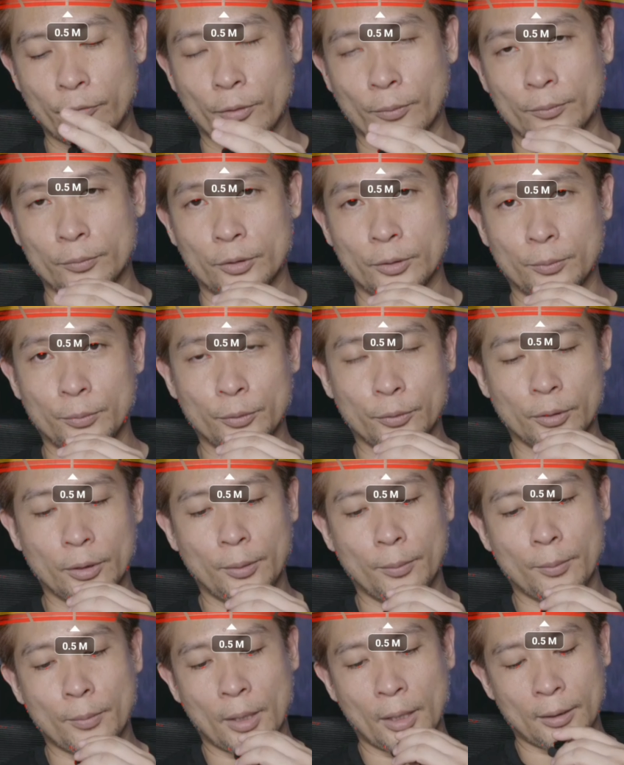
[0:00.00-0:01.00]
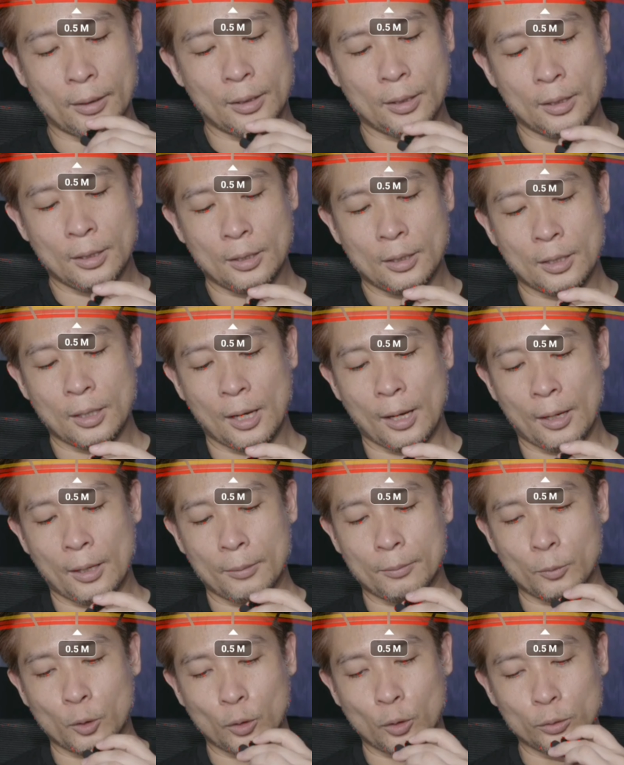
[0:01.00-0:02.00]
from the built-in mic.
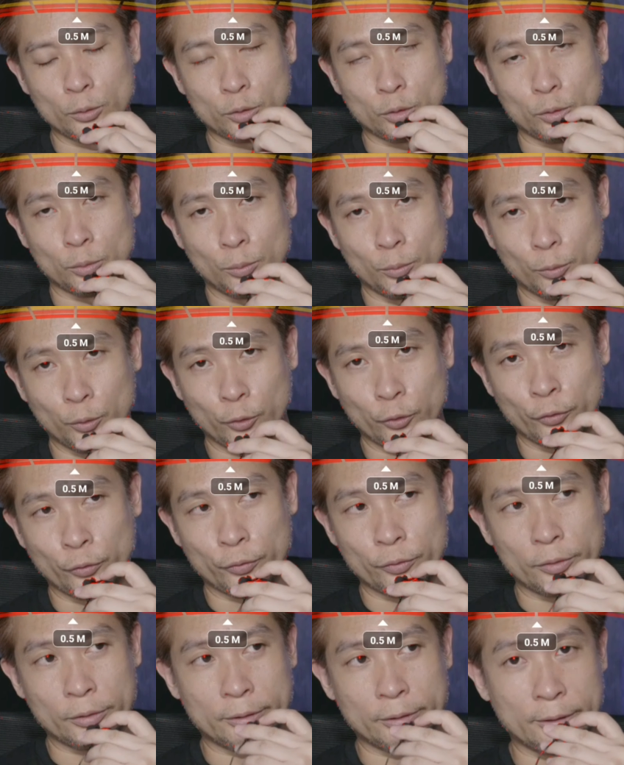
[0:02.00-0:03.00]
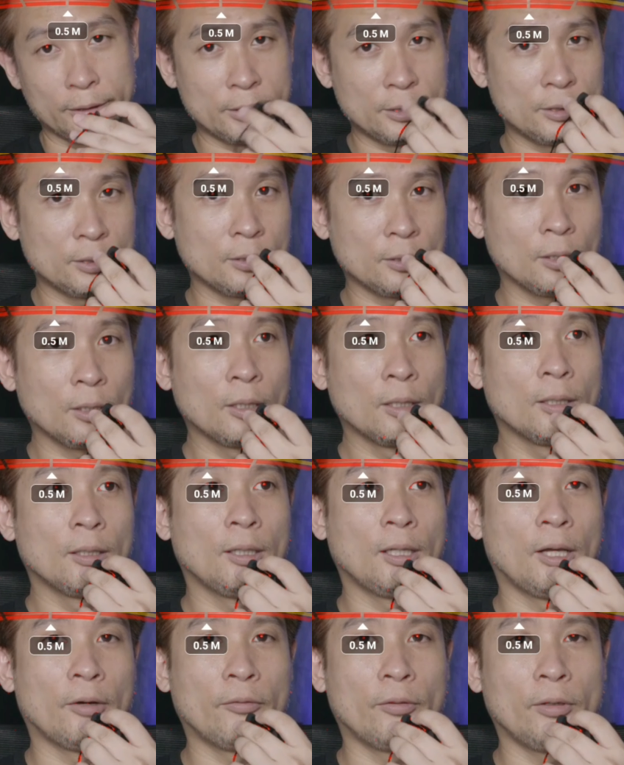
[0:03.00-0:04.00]
I'm going to move this
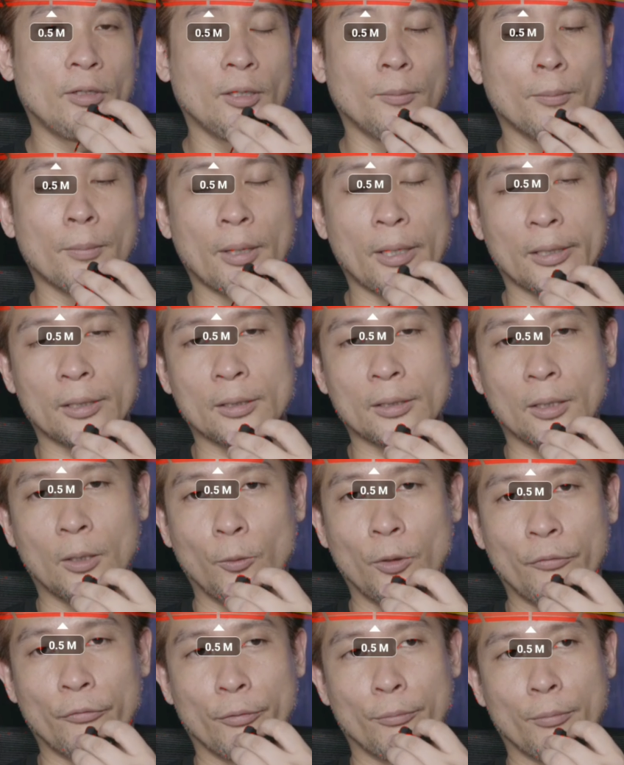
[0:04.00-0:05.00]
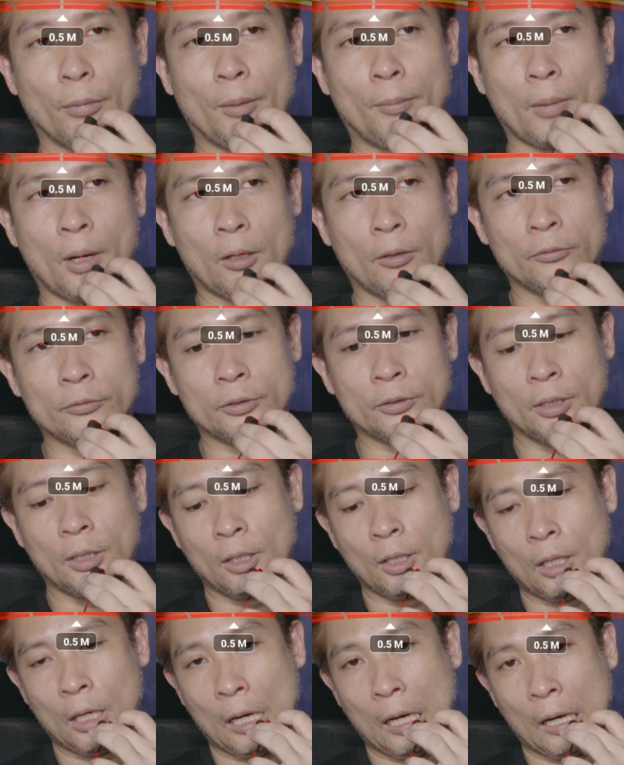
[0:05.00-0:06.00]
lavalier mic away from my mouth
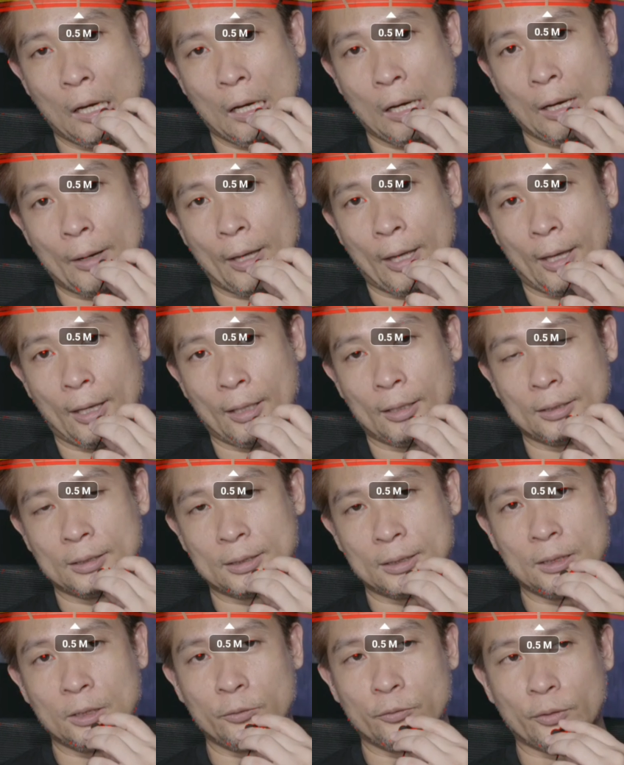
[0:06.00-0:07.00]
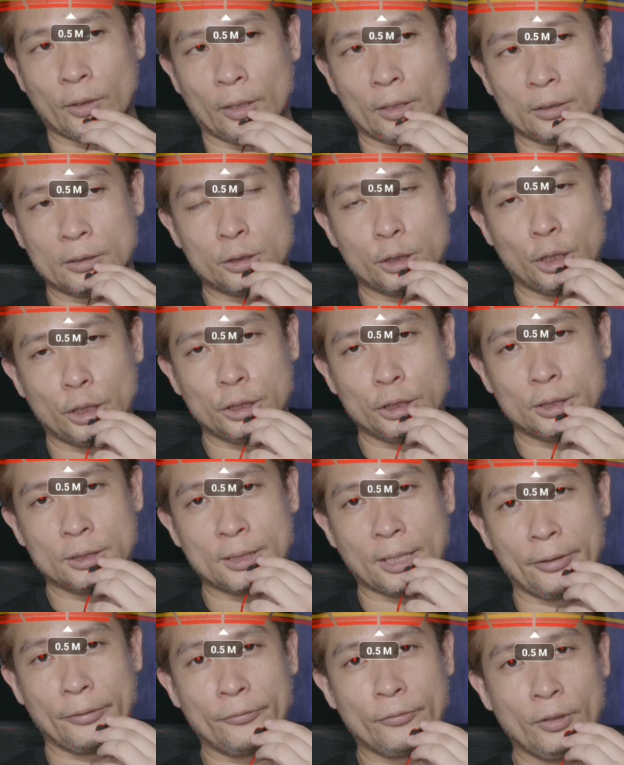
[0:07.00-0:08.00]
and see if that changes
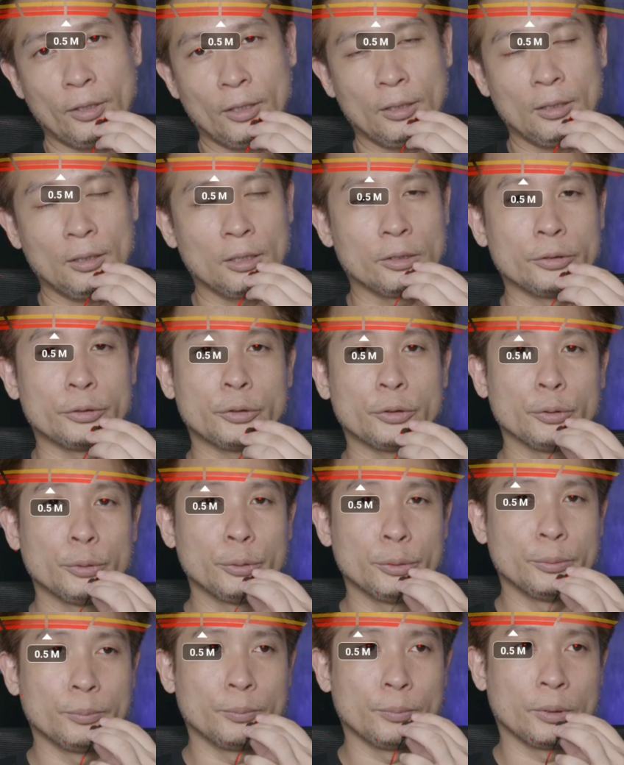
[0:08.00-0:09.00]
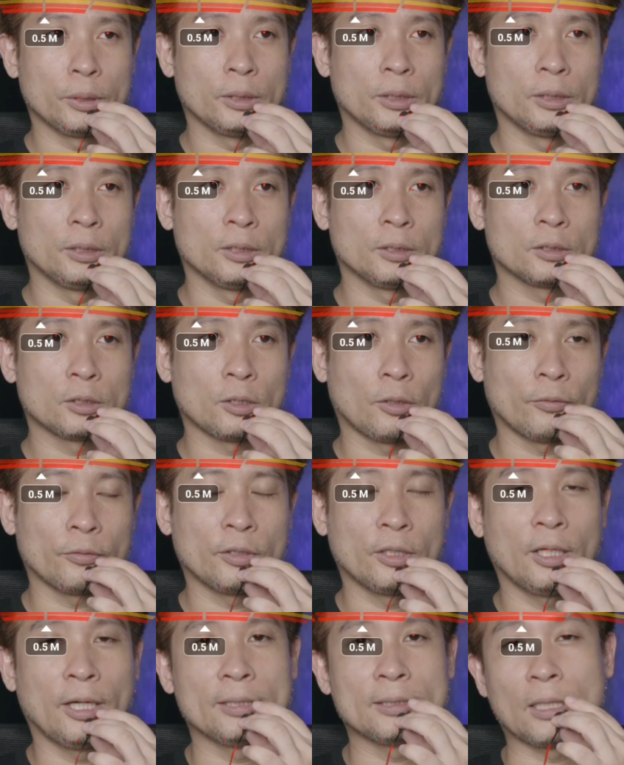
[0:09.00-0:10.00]
anything. It should be
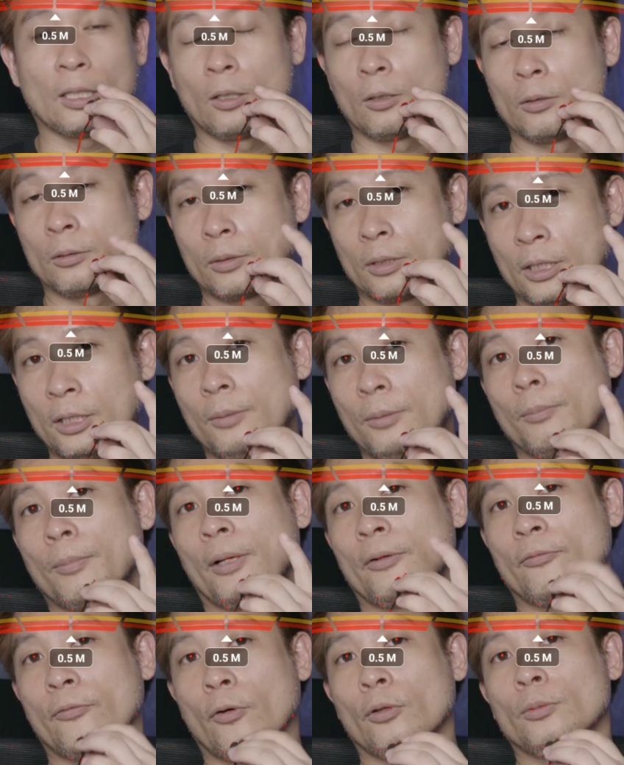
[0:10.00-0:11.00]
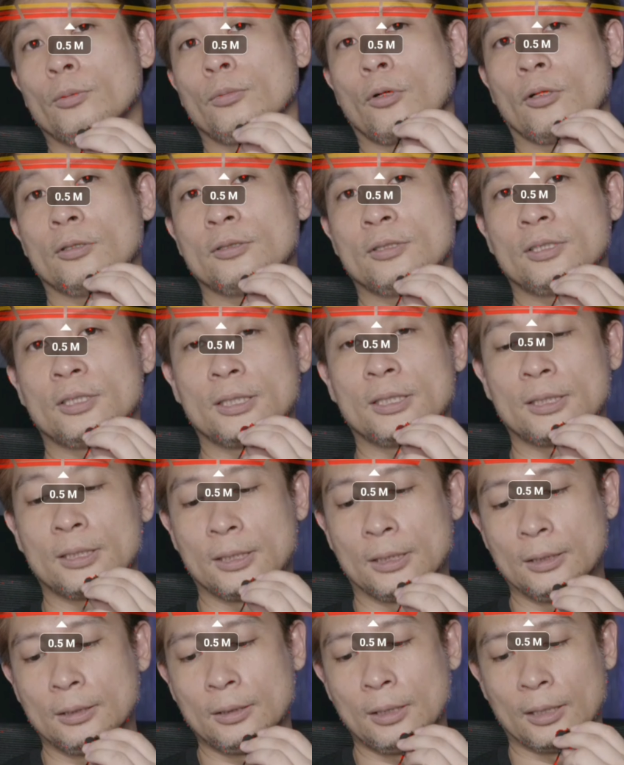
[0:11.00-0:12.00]
softer as I'll keep my volume
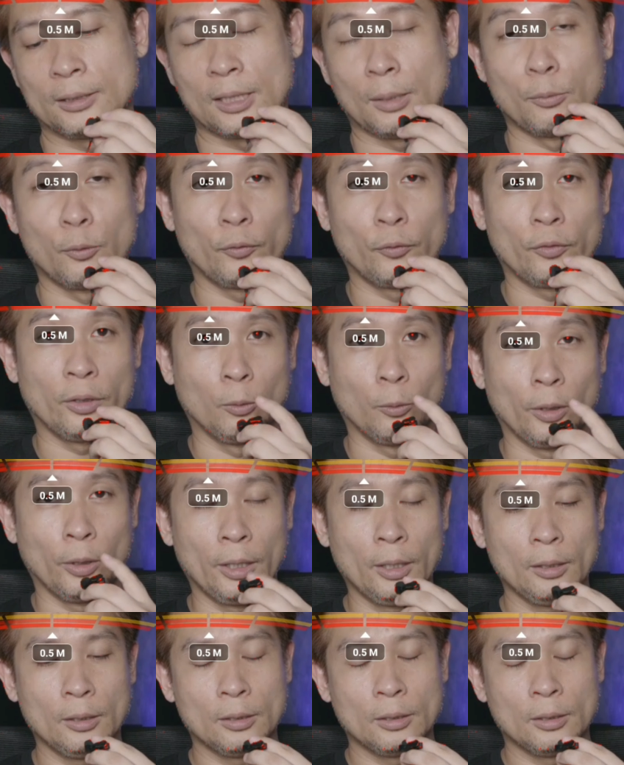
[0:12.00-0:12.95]
consistent as I move it away.